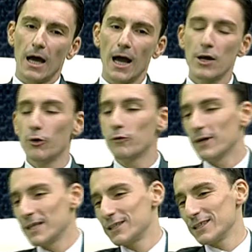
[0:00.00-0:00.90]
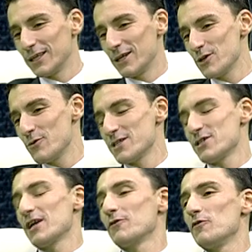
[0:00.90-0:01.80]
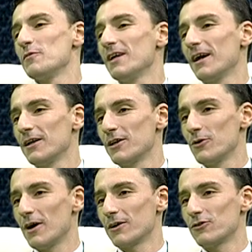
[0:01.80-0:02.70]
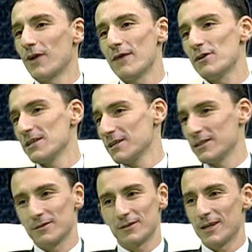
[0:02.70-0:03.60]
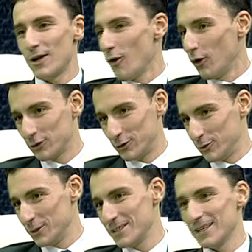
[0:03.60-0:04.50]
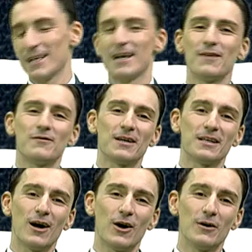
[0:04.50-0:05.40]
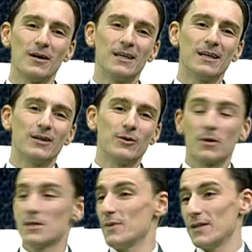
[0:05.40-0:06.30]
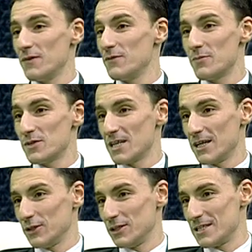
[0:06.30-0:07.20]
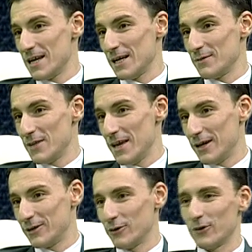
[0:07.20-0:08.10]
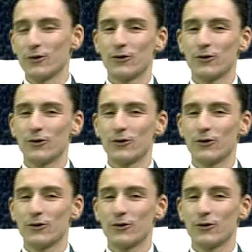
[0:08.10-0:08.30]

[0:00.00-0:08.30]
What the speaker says: I know that you were sharing with me, Eric, you are traveling a lot to Italy, and I think now you probably spend 50% of the time there or